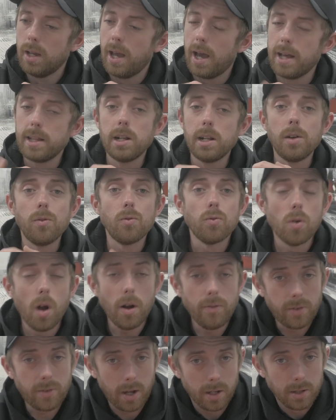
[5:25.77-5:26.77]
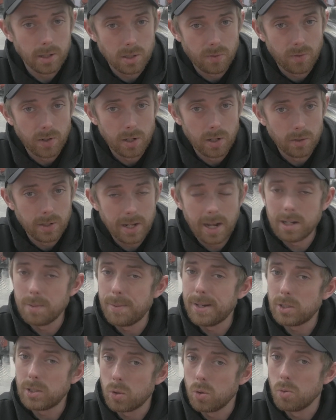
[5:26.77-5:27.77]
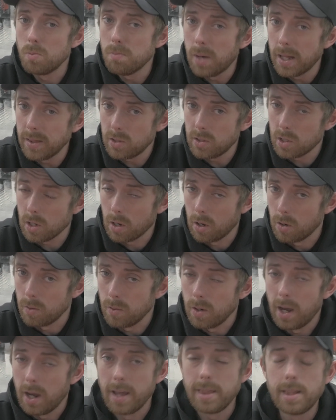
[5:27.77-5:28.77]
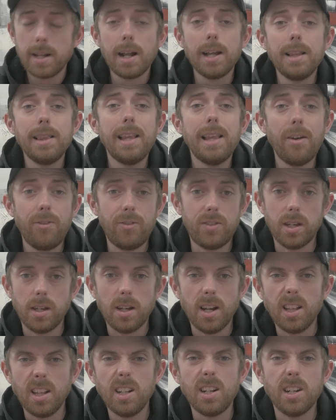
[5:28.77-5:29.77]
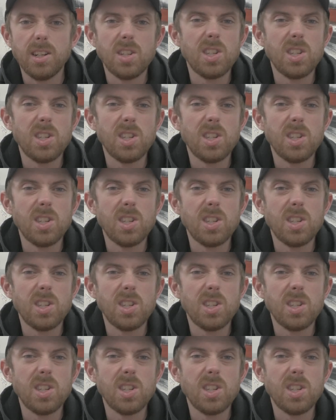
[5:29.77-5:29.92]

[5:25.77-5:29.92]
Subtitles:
and then I rough cut this video down about 2 months ago. And then I left it, I let it